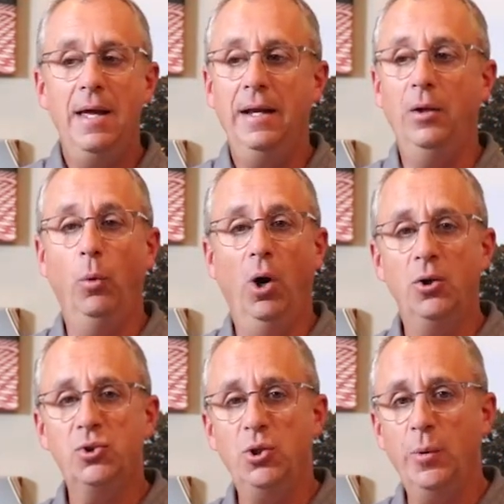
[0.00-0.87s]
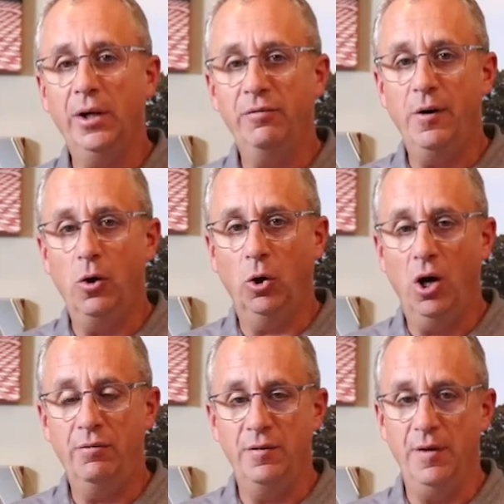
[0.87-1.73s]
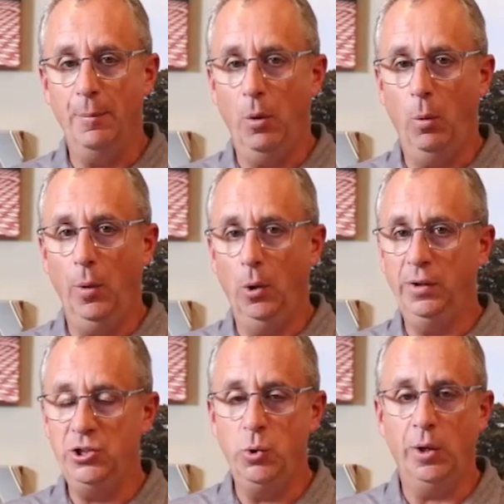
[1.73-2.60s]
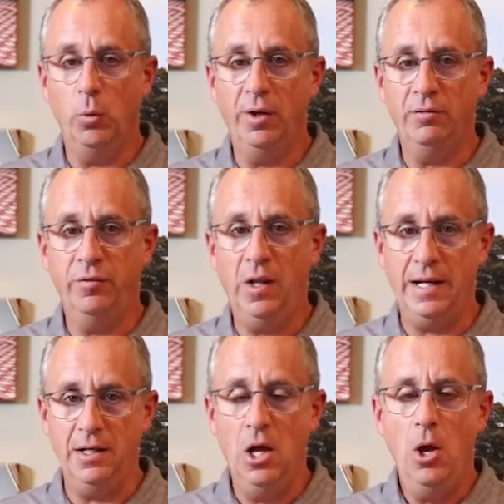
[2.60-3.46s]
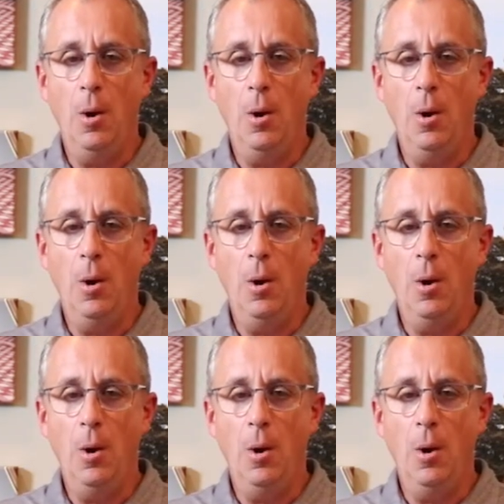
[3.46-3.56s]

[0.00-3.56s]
And then we're also doing a fall golf event, but we're only doing one flight.